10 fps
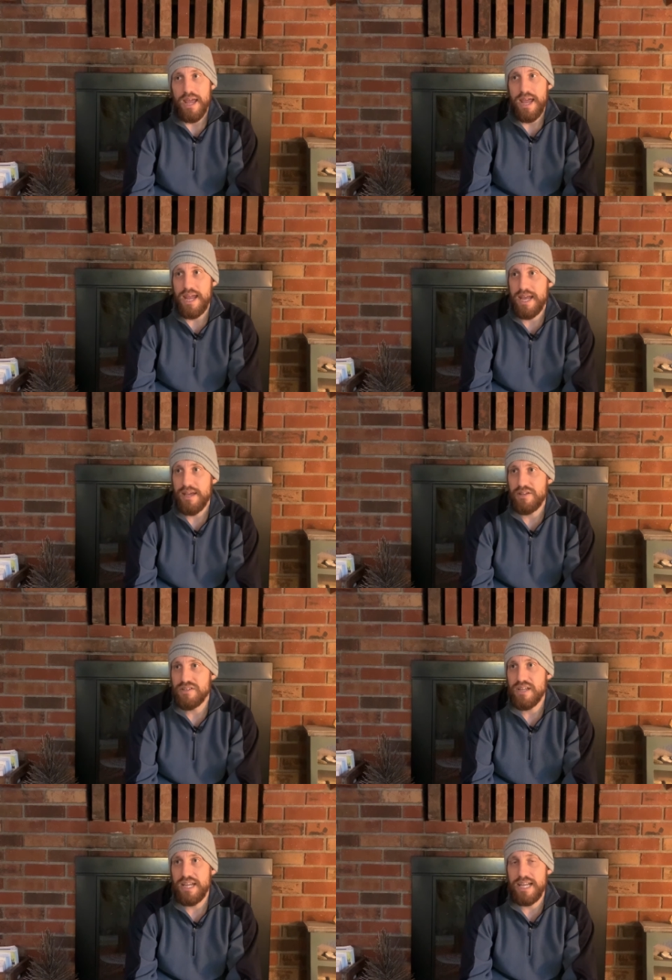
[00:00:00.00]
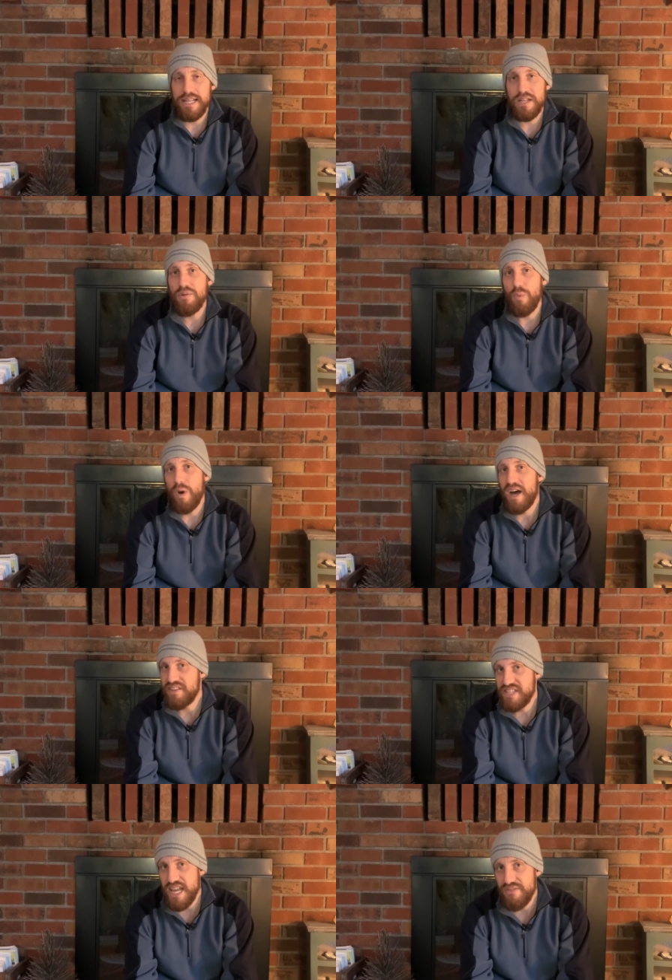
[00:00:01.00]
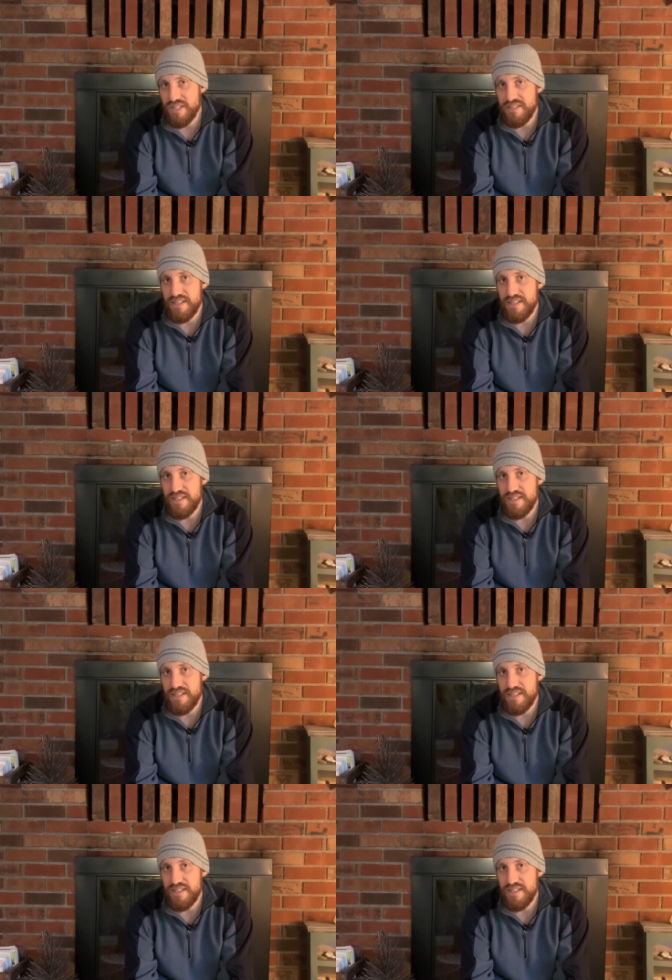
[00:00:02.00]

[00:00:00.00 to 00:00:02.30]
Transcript: and he didn't want David